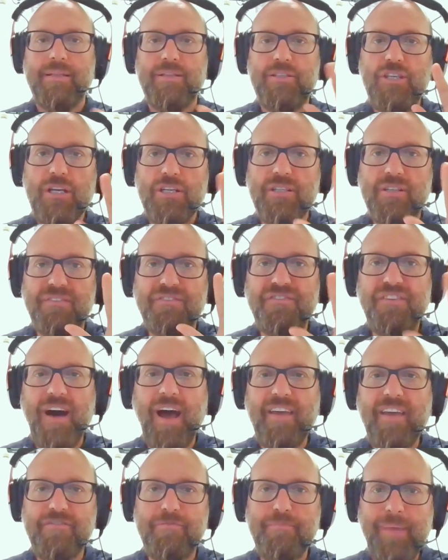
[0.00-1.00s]
just
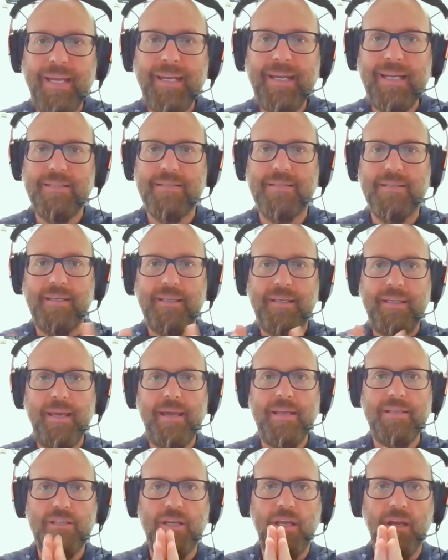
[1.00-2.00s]
5 minutes,
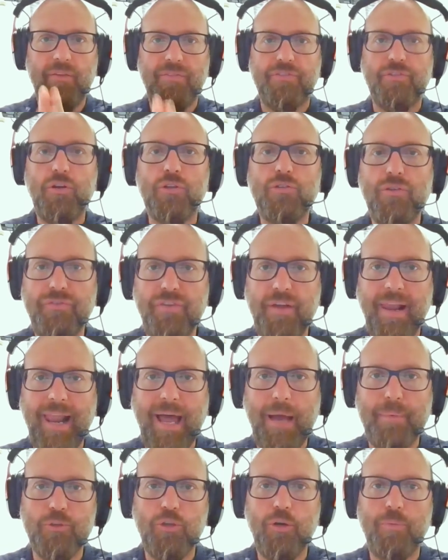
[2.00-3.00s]
kids in front of a
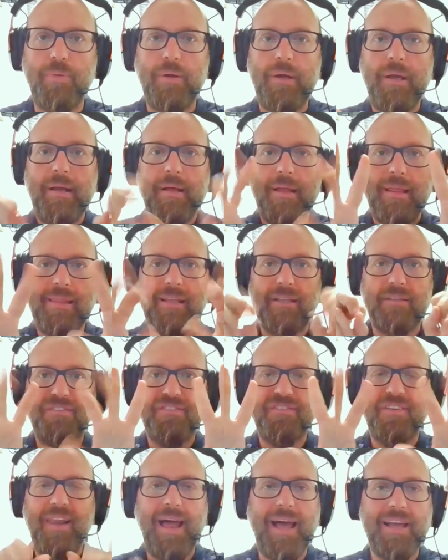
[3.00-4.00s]
laptop that
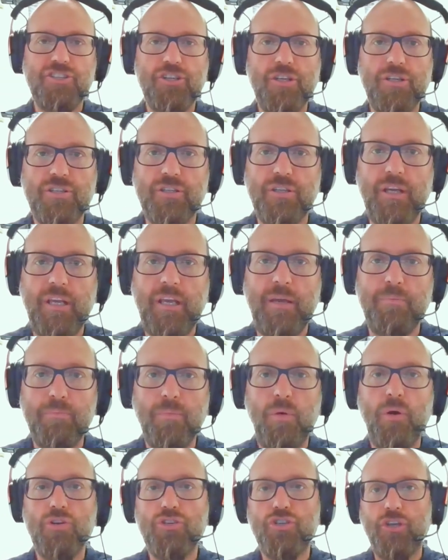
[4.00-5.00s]
flashes
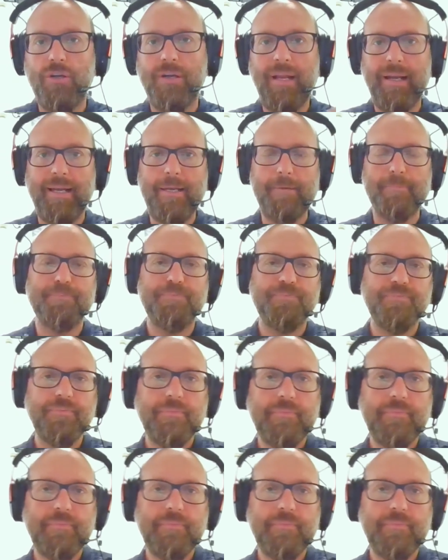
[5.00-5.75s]
emotionally